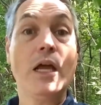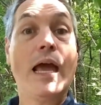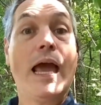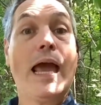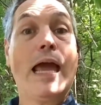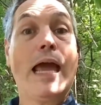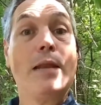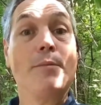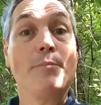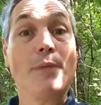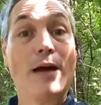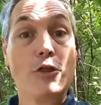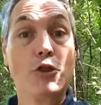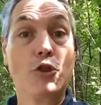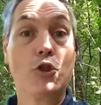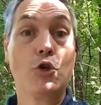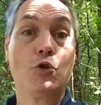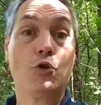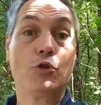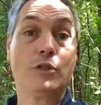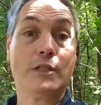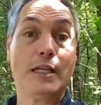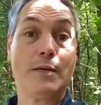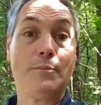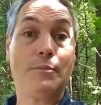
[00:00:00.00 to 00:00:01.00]
And my
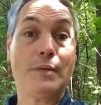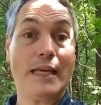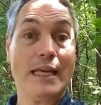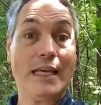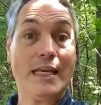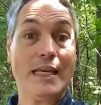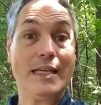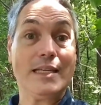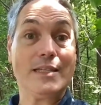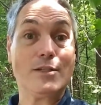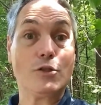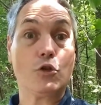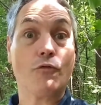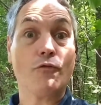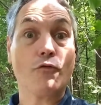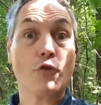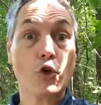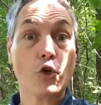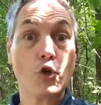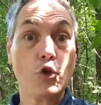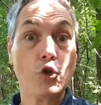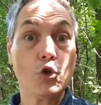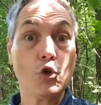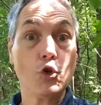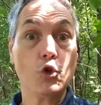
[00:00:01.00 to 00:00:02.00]
third tip is for
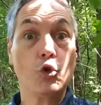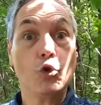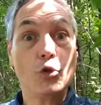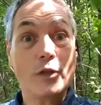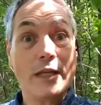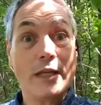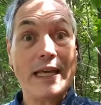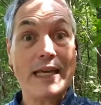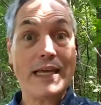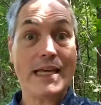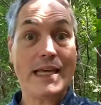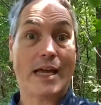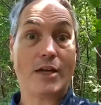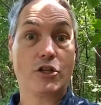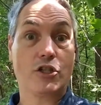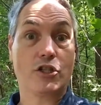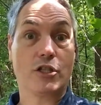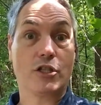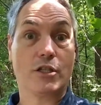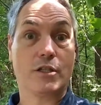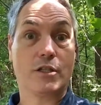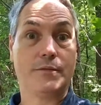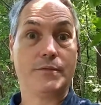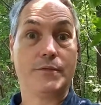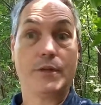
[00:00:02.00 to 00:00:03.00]
you to take
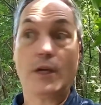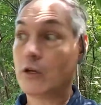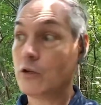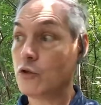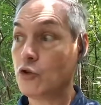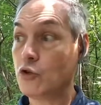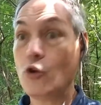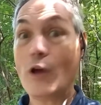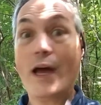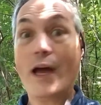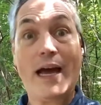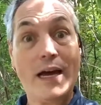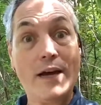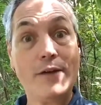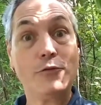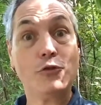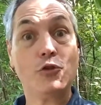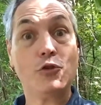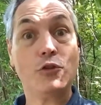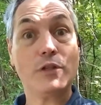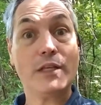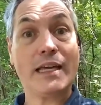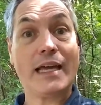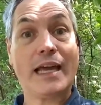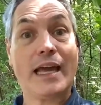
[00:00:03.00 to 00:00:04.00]
action. You have to
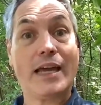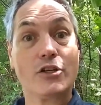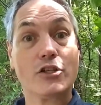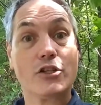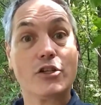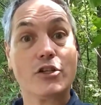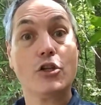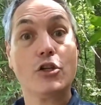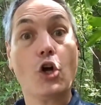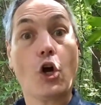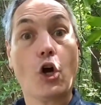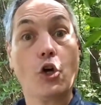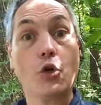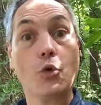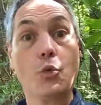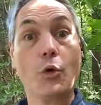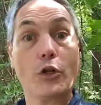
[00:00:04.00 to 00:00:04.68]
take action on